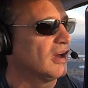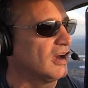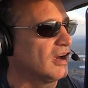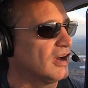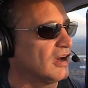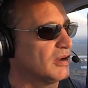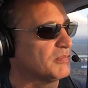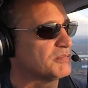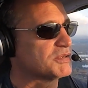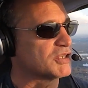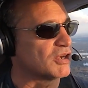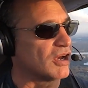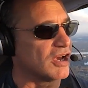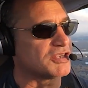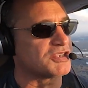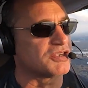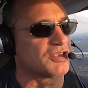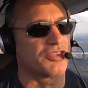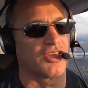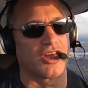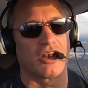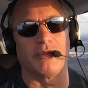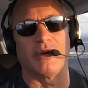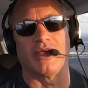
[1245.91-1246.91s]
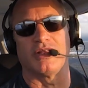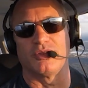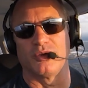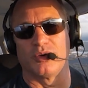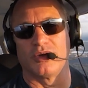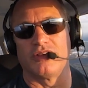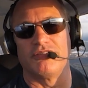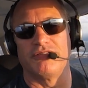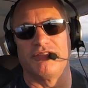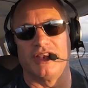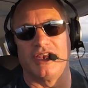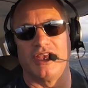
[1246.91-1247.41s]
Um, so I also thought about
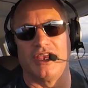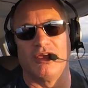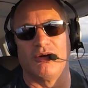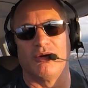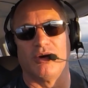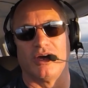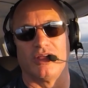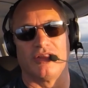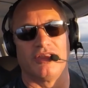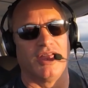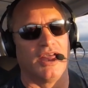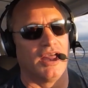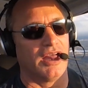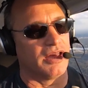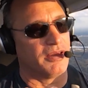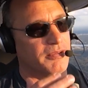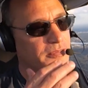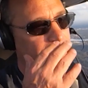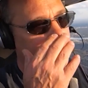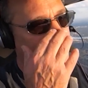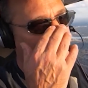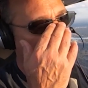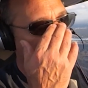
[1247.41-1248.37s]
doing a video on that.